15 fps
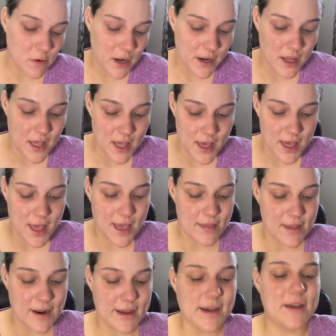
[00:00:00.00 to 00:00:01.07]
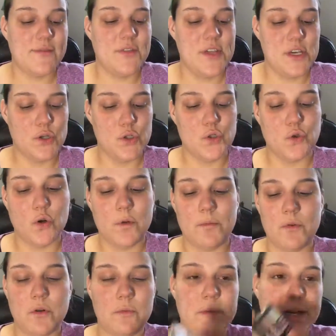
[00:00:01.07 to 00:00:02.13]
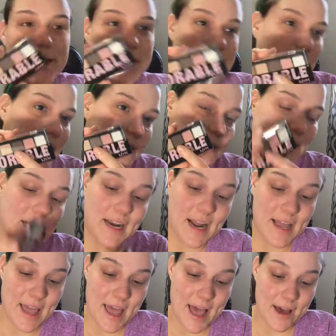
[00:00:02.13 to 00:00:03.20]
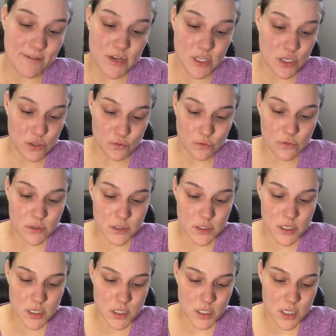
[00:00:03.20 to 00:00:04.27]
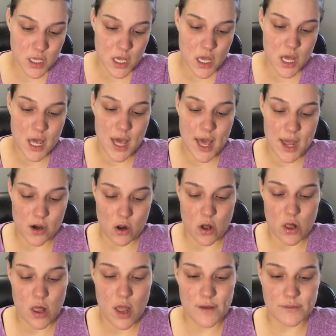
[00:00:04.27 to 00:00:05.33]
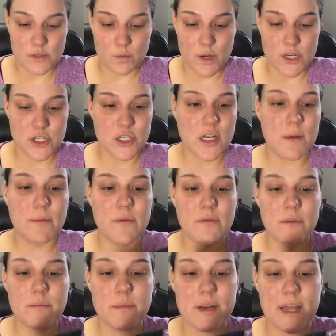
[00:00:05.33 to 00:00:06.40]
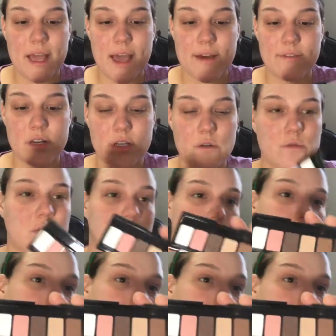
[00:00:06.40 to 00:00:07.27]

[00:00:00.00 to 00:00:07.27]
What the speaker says: one. And then I got the Adorable by NYX that I haven't used at all. I've swatched a couple of them, but I haven't used